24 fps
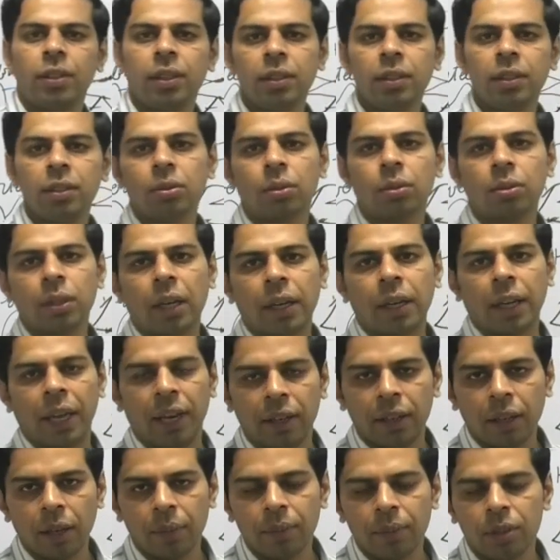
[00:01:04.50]
So the kingdom
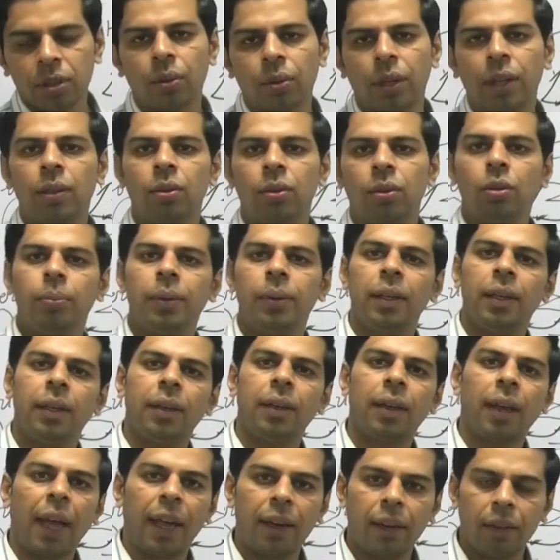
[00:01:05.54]
is going to be
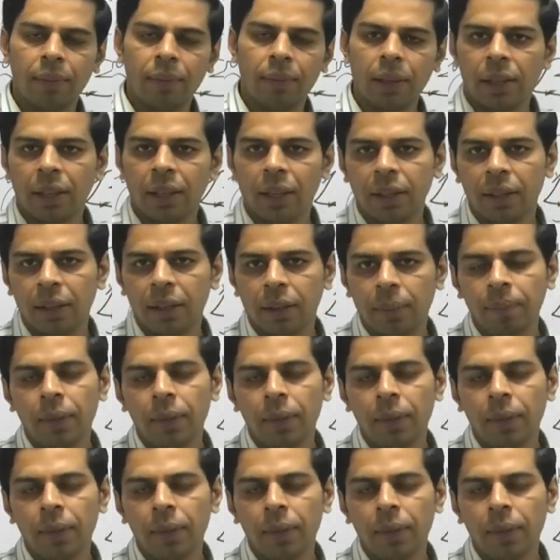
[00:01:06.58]
animal kingdom.